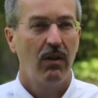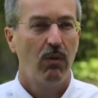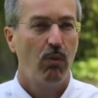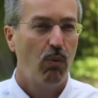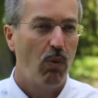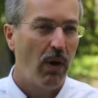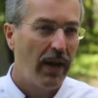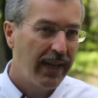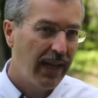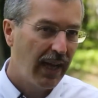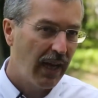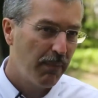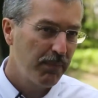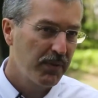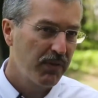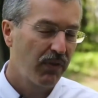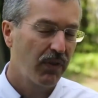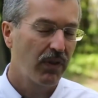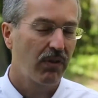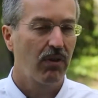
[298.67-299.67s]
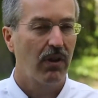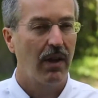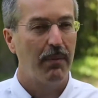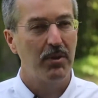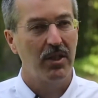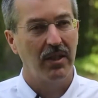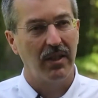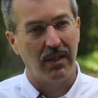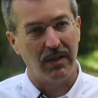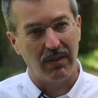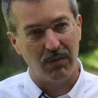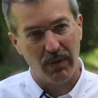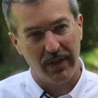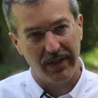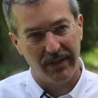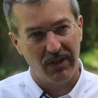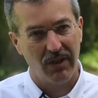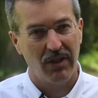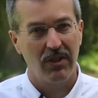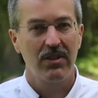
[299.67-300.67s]
what helps with corruption and
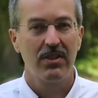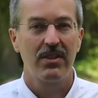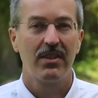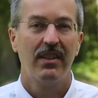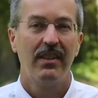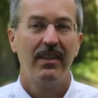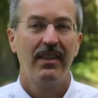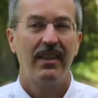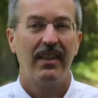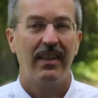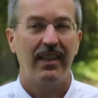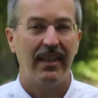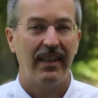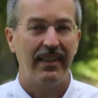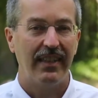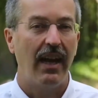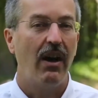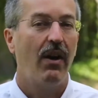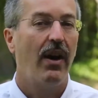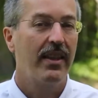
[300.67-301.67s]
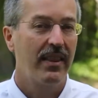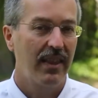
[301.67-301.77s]
what hurts. Now I